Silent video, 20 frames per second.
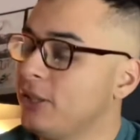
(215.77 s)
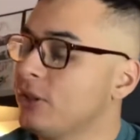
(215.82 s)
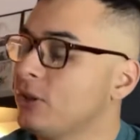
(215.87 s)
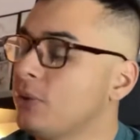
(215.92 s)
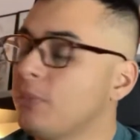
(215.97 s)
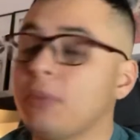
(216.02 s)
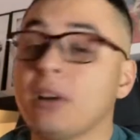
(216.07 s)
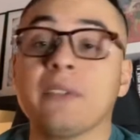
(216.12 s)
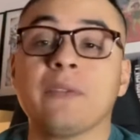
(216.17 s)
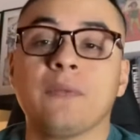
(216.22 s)

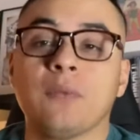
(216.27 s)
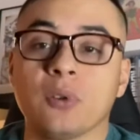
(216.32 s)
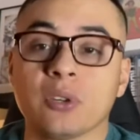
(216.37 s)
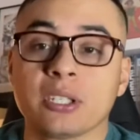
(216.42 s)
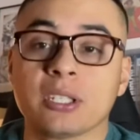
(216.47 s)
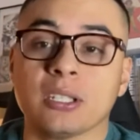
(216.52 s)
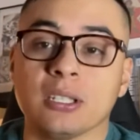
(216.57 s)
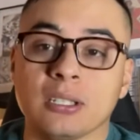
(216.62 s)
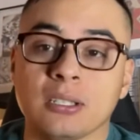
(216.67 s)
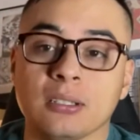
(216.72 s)
To my
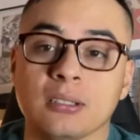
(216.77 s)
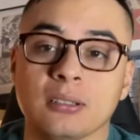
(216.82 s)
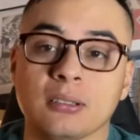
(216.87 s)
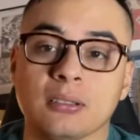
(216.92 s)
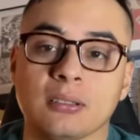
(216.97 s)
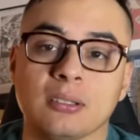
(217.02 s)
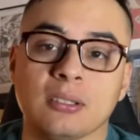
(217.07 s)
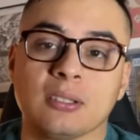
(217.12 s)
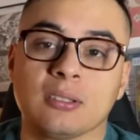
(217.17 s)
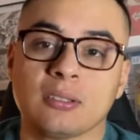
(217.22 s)
fortune,
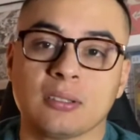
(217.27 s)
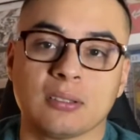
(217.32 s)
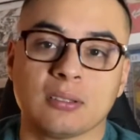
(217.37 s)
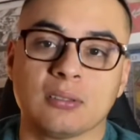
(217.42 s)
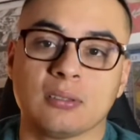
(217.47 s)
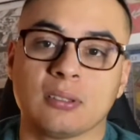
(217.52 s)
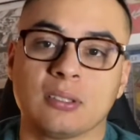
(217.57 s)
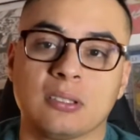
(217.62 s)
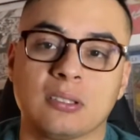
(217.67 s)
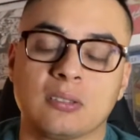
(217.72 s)

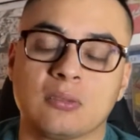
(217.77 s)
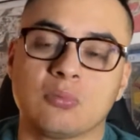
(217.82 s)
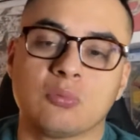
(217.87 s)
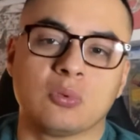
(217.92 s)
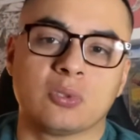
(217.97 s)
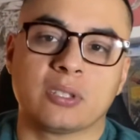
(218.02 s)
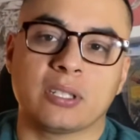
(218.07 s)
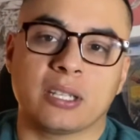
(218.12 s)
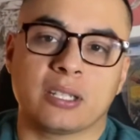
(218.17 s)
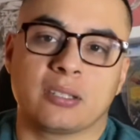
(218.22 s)
this
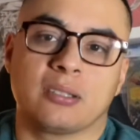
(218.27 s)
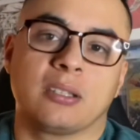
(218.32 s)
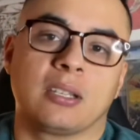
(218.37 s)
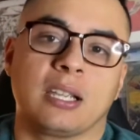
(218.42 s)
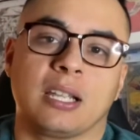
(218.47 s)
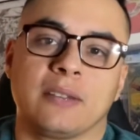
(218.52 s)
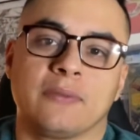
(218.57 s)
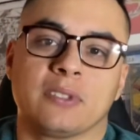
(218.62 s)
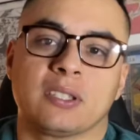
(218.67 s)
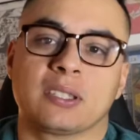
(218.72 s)
was actually
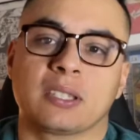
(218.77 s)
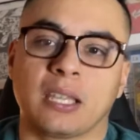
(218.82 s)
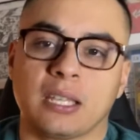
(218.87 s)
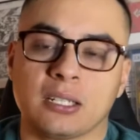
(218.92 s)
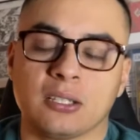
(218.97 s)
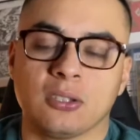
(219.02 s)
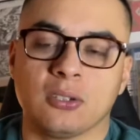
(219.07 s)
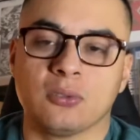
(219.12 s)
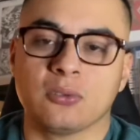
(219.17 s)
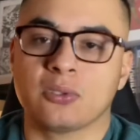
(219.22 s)
kind of a
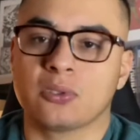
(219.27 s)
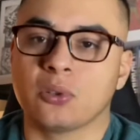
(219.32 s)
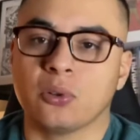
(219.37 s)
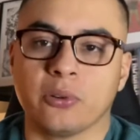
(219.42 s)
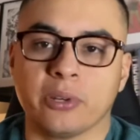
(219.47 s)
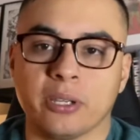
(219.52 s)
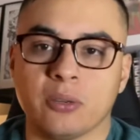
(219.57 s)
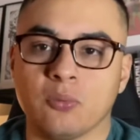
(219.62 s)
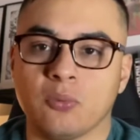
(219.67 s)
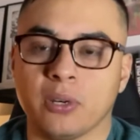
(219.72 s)
standalone
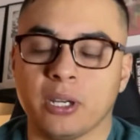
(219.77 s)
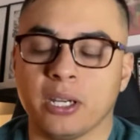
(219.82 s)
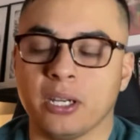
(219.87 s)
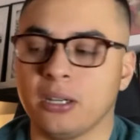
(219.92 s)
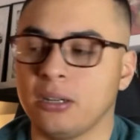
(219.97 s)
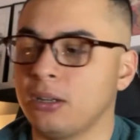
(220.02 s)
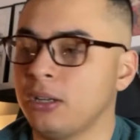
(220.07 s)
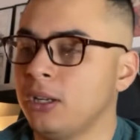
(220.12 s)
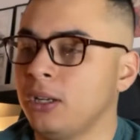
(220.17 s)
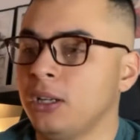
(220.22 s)
story
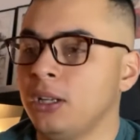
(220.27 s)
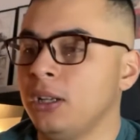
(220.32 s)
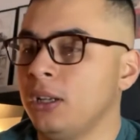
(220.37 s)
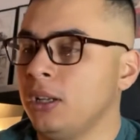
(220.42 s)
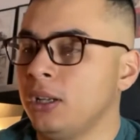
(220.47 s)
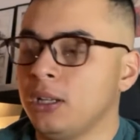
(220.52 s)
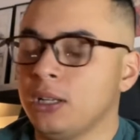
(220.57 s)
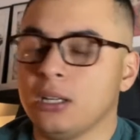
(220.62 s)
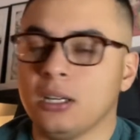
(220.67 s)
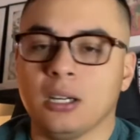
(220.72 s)
where
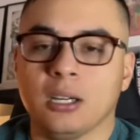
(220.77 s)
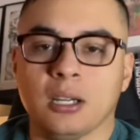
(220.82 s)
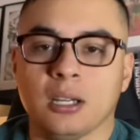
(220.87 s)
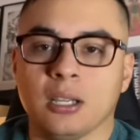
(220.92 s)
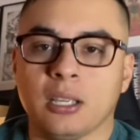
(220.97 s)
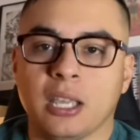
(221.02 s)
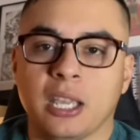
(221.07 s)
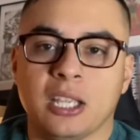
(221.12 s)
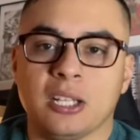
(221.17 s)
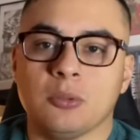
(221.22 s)

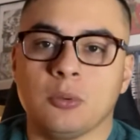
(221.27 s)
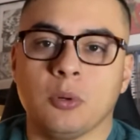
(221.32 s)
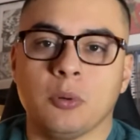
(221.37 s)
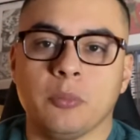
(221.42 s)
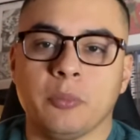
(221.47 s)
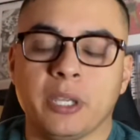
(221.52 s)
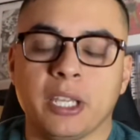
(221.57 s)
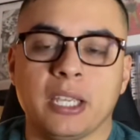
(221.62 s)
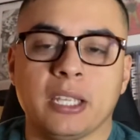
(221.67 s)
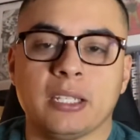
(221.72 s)
Animal
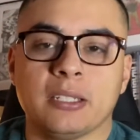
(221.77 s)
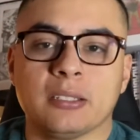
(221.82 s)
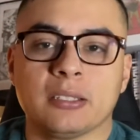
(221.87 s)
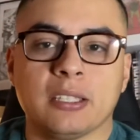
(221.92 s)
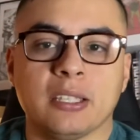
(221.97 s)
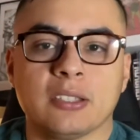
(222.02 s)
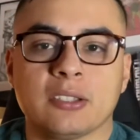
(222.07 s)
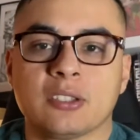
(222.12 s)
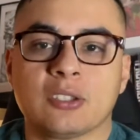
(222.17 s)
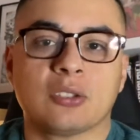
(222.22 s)
Man
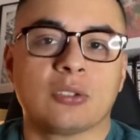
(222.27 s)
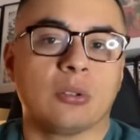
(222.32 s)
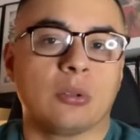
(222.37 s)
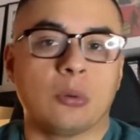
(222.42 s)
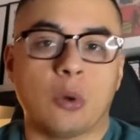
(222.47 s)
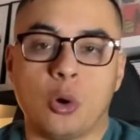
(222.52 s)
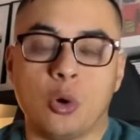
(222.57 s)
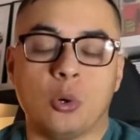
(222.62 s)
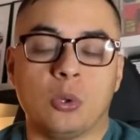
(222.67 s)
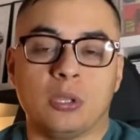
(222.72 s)
gets
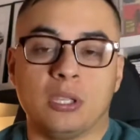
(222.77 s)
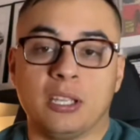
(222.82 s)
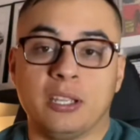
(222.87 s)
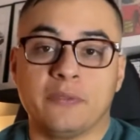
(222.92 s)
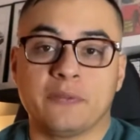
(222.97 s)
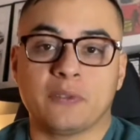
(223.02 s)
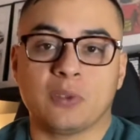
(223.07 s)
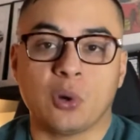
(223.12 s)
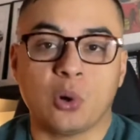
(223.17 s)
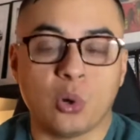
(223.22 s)

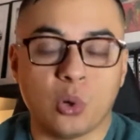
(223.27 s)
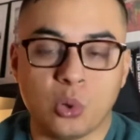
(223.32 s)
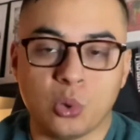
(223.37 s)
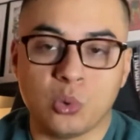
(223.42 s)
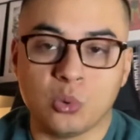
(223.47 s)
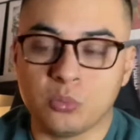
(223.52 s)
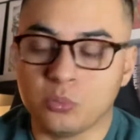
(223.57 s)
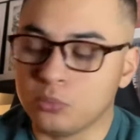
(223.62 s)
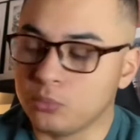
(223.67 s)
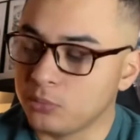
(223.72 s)
left
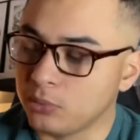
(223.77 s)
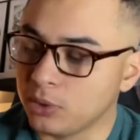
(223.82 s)
home,